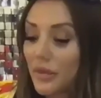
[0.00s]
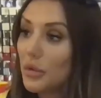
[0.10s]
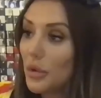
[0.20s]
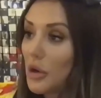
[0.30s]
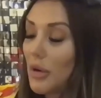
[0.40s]

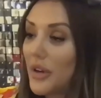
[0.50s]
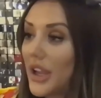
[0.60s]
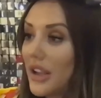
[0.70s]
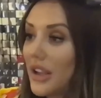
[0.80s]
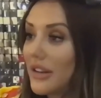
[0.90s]
you want to come over
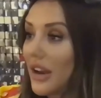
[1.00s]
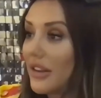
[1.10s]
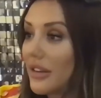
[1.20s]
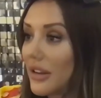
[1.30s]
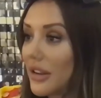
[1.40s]
here to tell
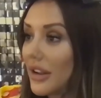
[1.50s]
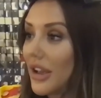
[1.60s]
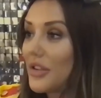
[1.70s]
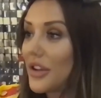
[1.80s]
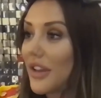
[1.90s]
us?
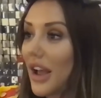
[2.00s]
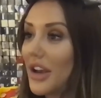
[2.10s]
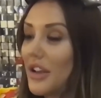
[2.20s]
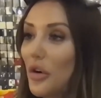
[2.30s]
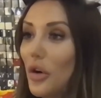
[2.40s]
Have you had
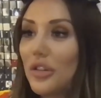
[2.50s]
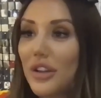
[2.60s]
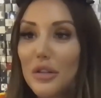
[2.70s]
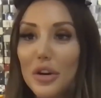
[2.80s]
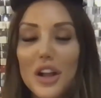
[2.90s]
any photos?
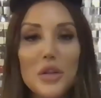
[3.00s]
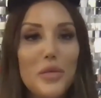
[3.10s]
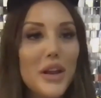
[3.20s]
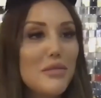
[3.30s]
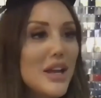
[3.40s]
Anyone else
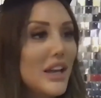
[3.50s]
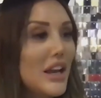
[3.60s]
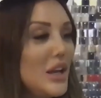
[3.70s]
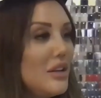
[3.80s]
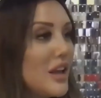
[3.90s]
been making
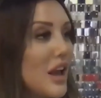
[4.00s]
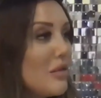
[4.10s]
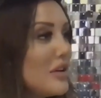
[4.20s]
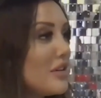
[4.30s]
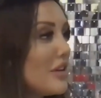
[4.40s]
any
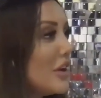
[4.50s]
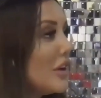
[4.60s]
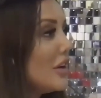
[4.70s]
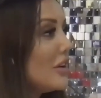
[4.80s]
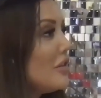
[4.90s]
photos?
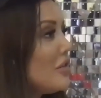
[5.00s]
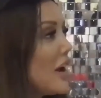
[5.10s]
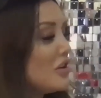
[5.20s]
You've had